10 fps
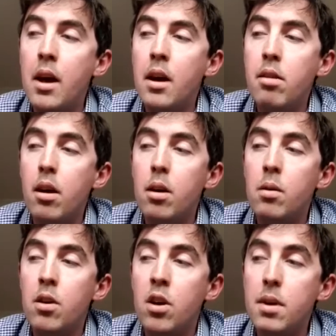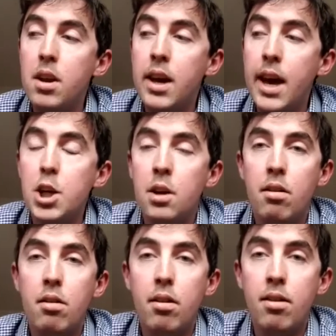So
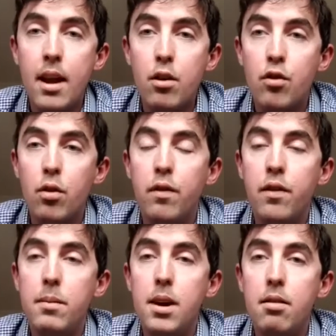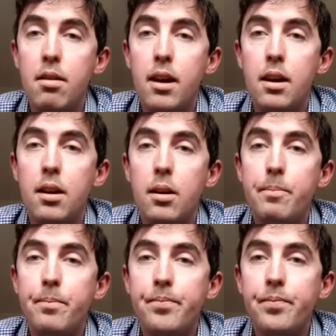communication's central for music.
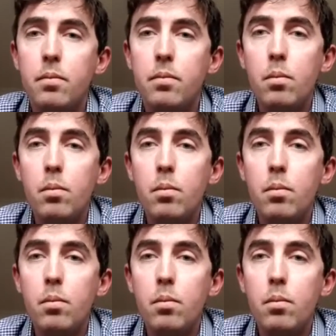Yeah.